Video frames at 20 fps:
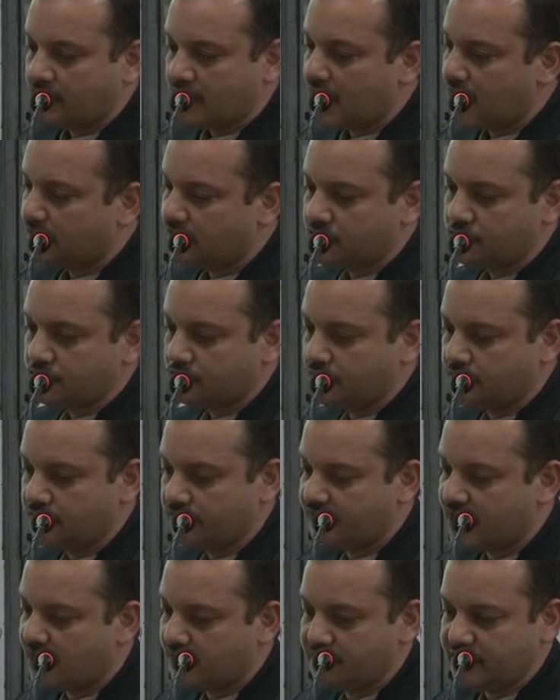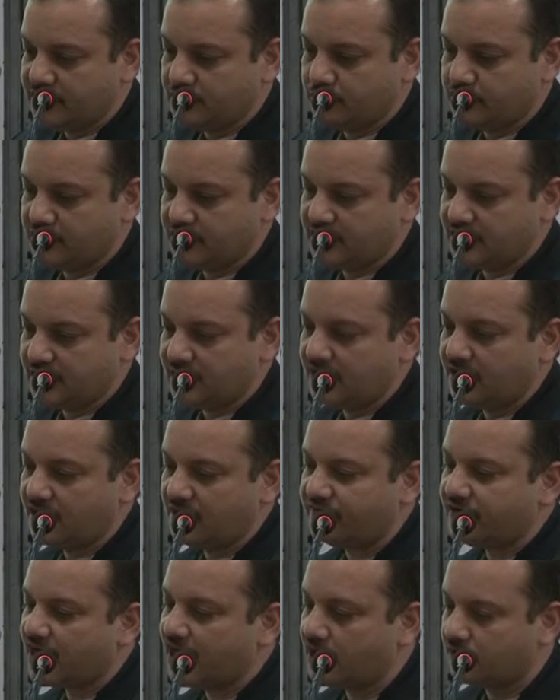As I told you, VIPs visited,
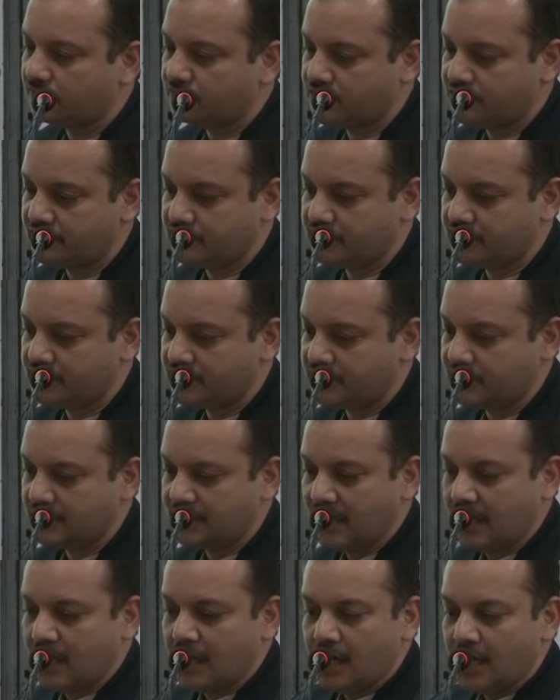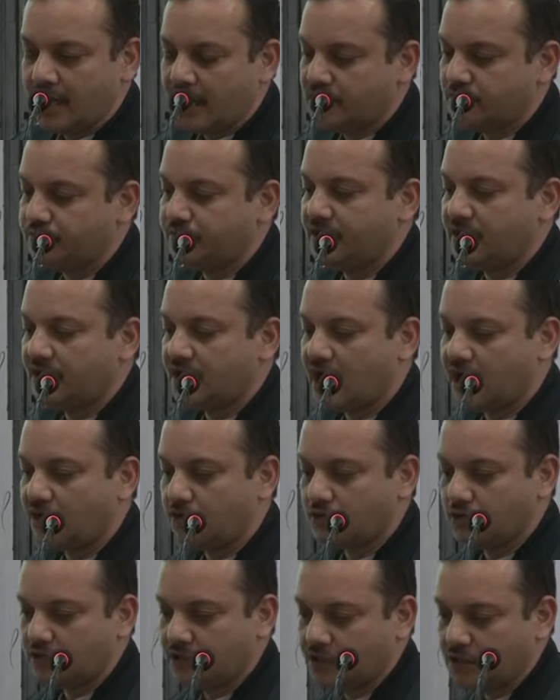and a FIR was registered. HP High
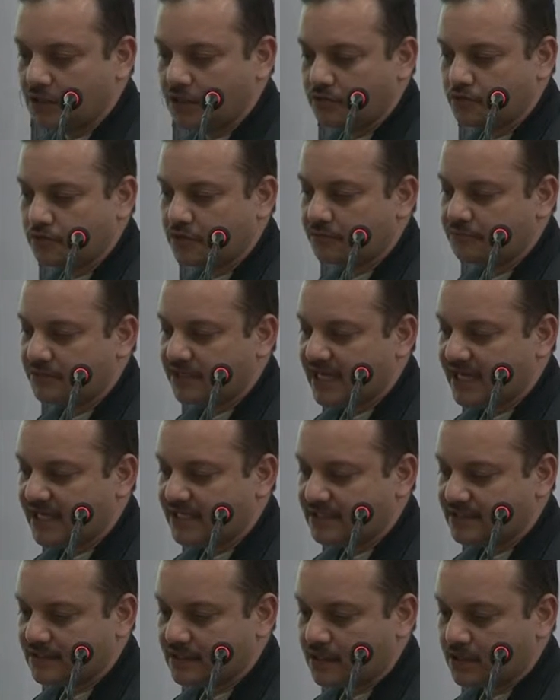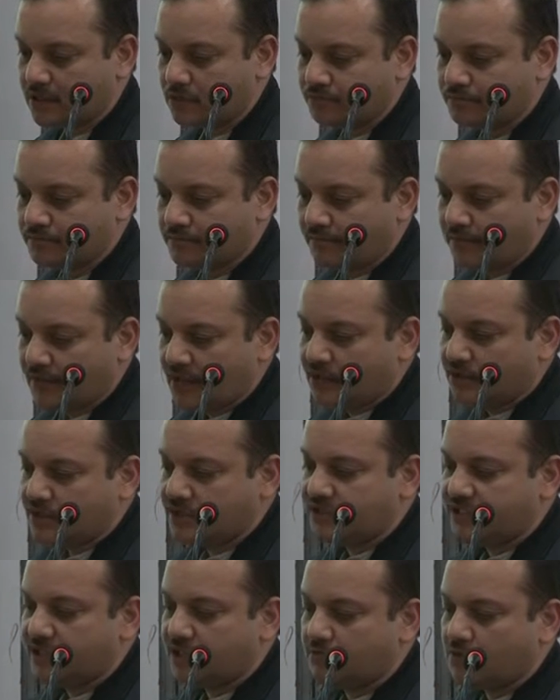Court took up the case.
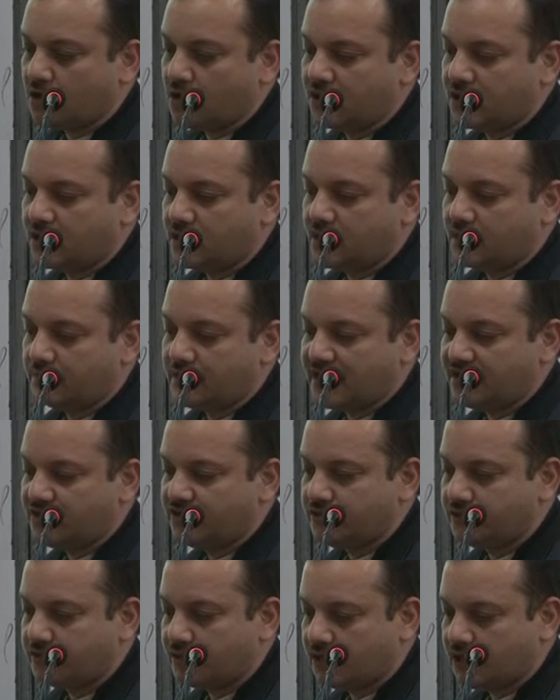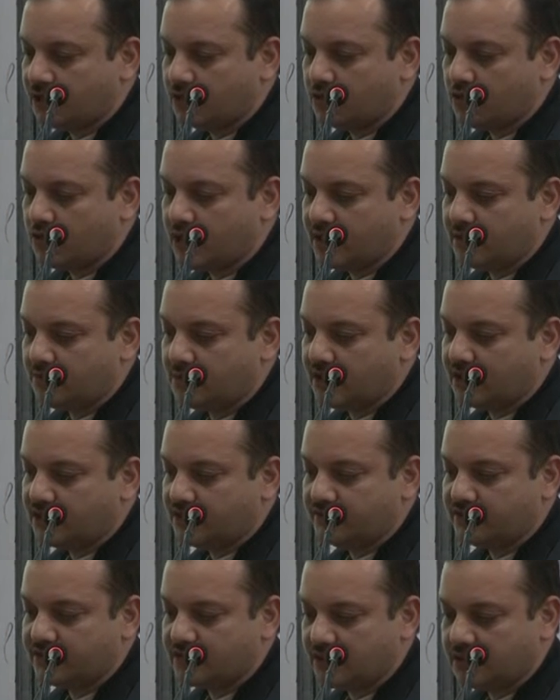The CM ordered a magisterial inquiry by the
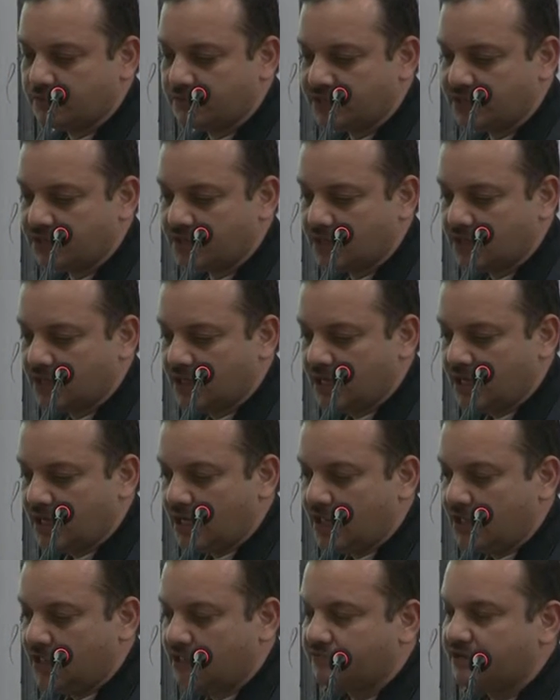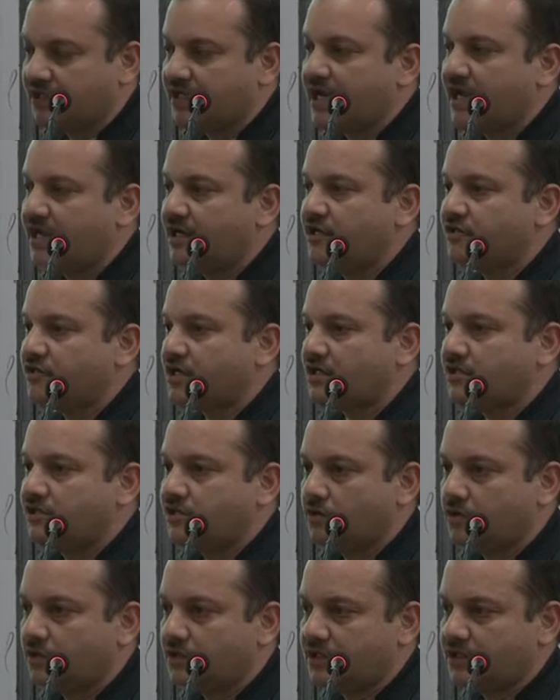divisional commissioner. Even the
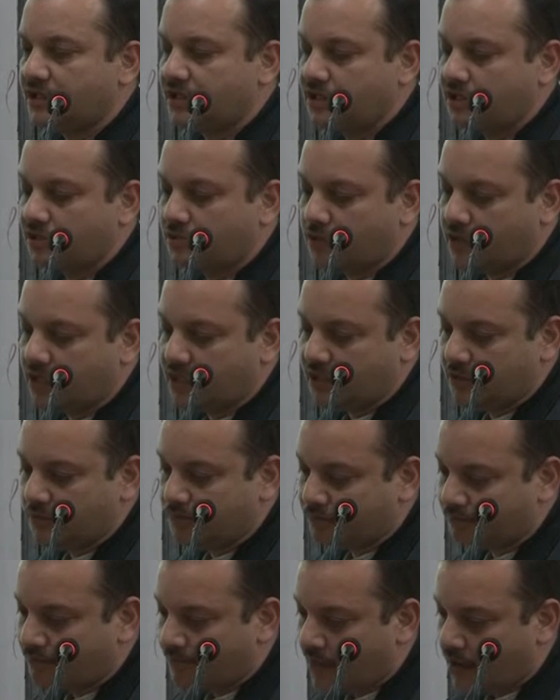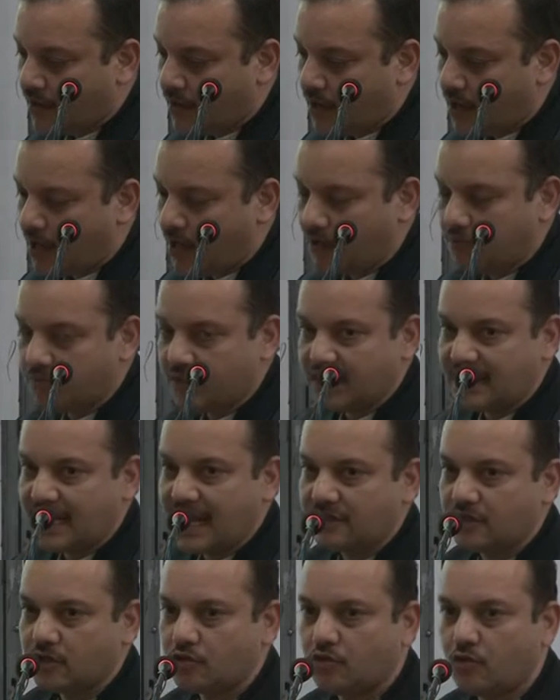NHRC ordered an inquiry. But
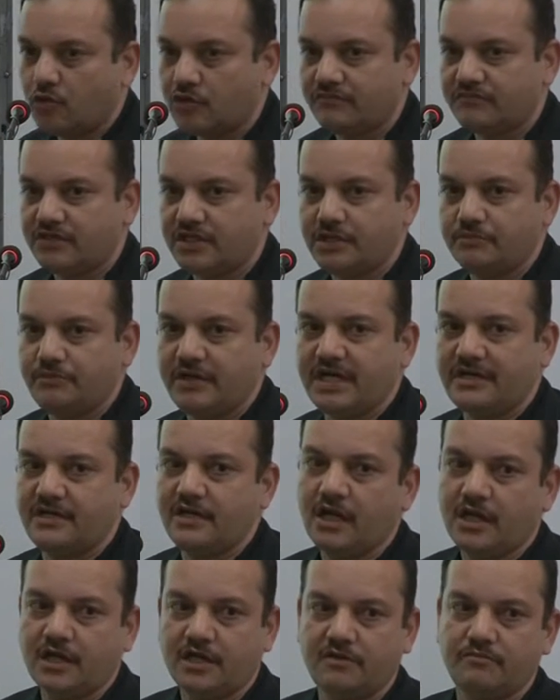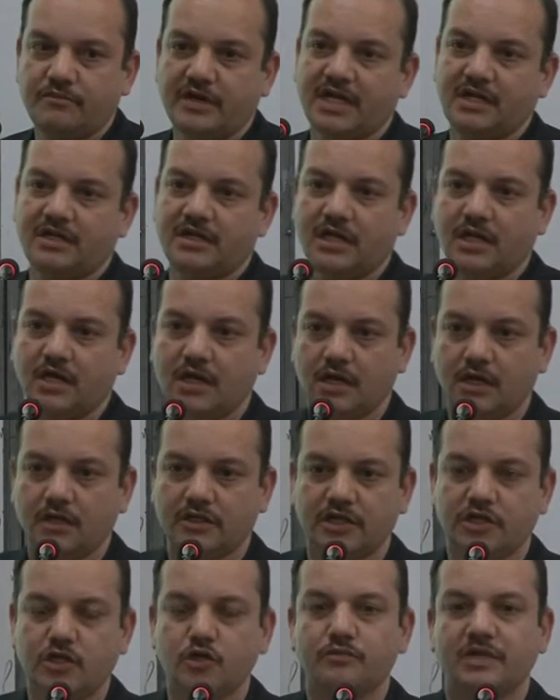at the core of the debate remained
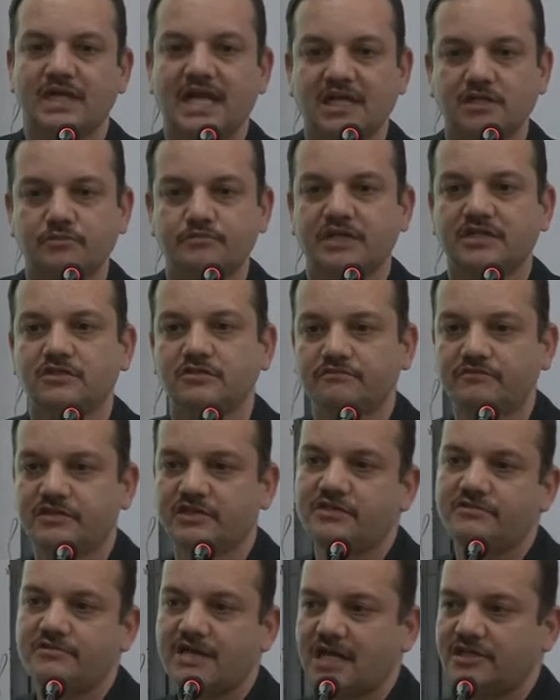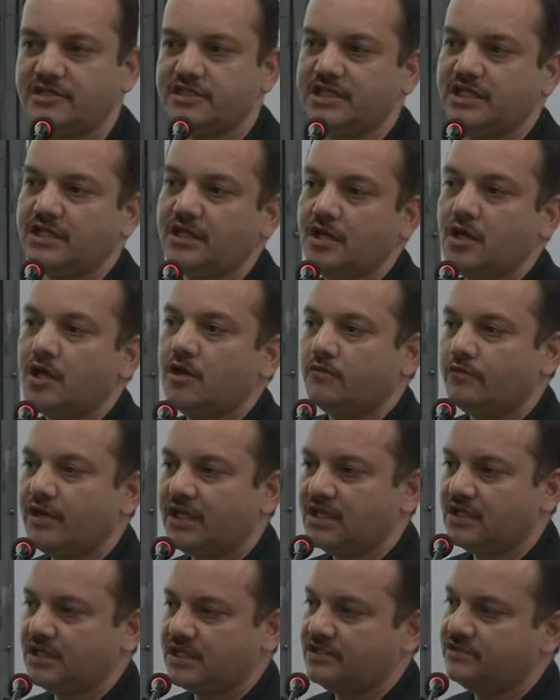the human aspects of this tragedy,
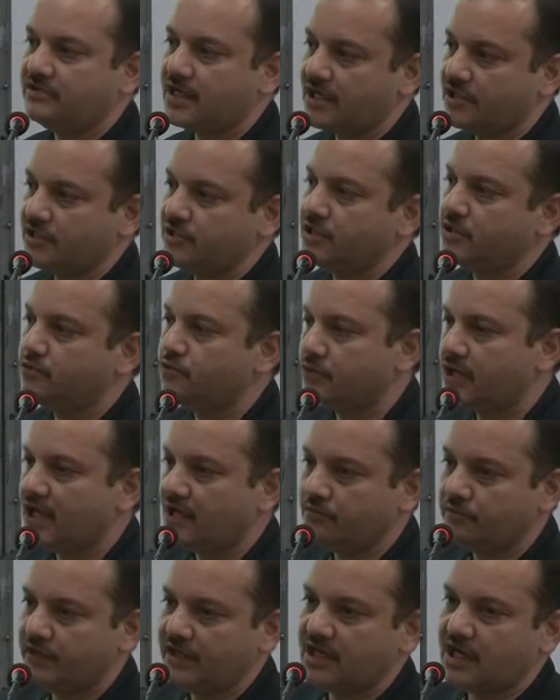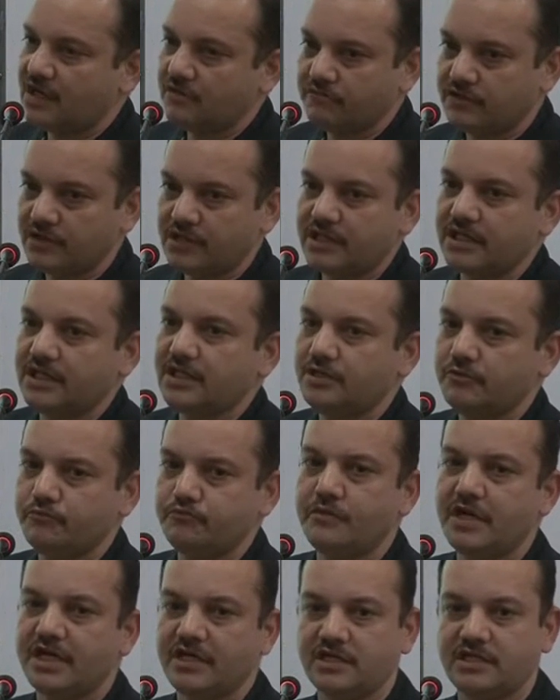whether this tragedy could have been averted if
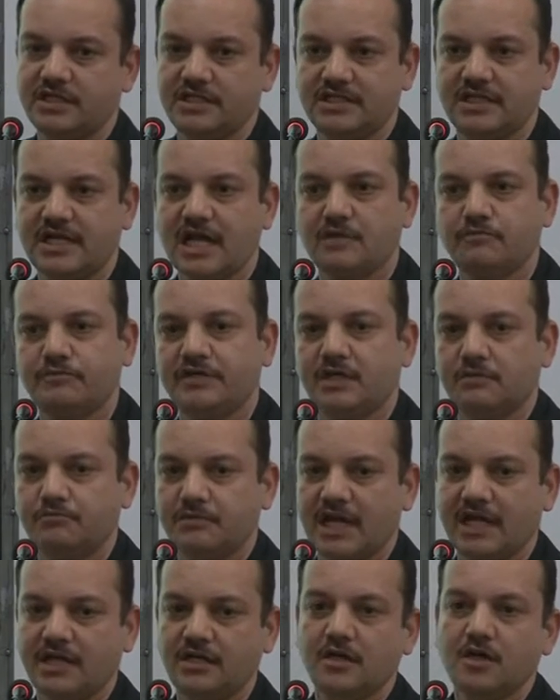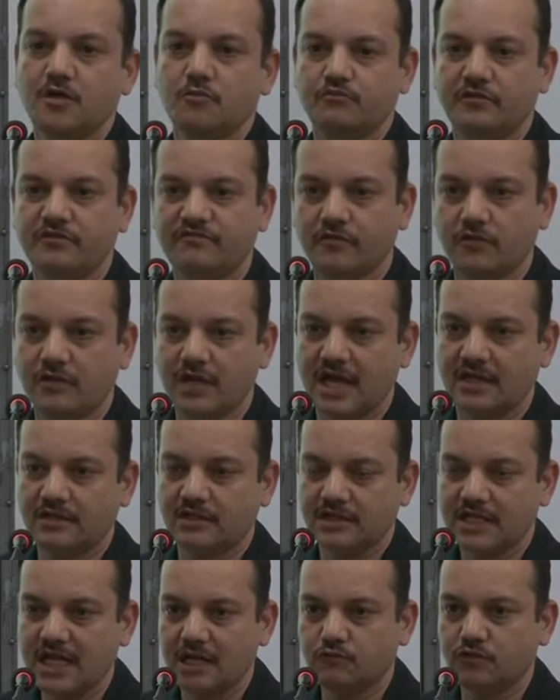better reason had been applied
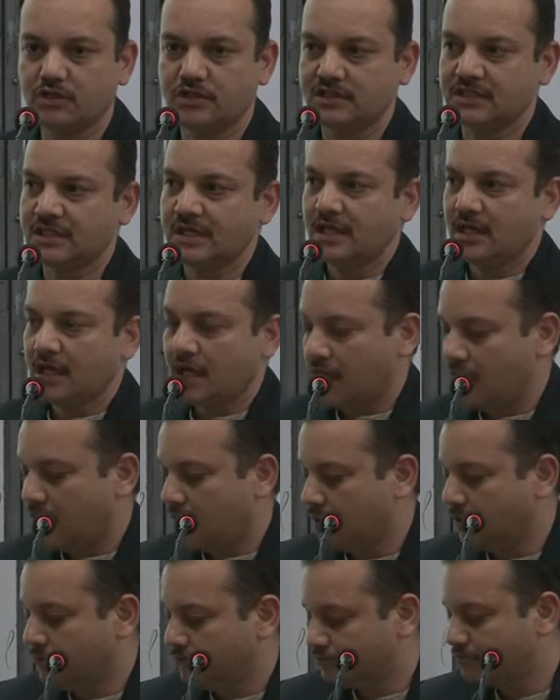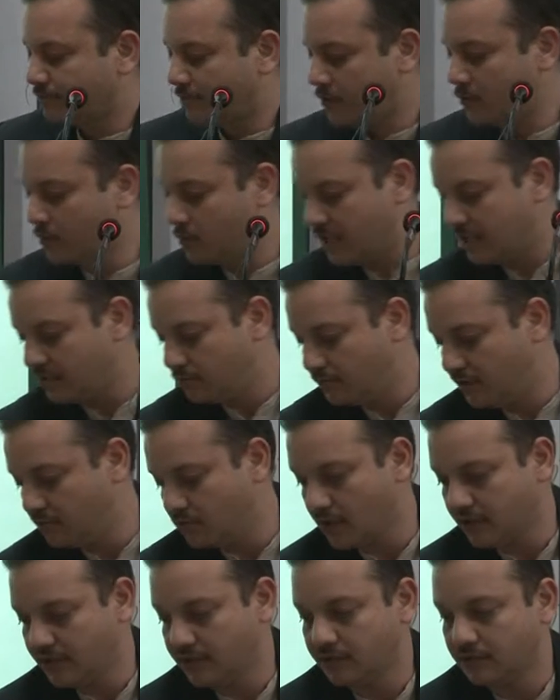beforehand. That was what we
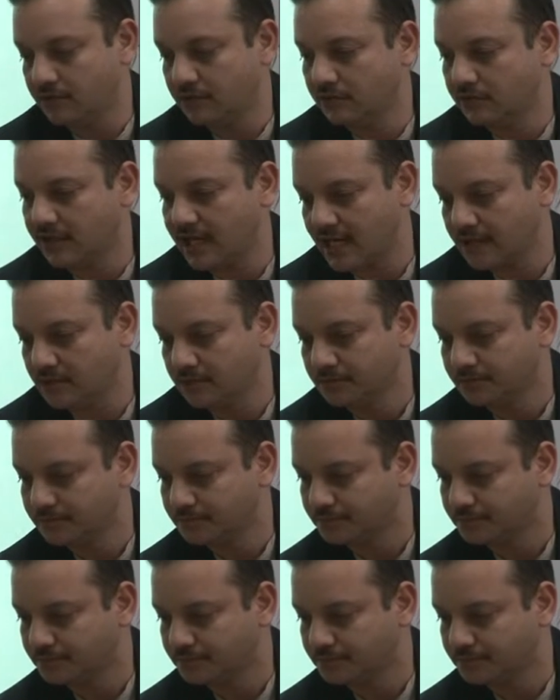wanted to look at.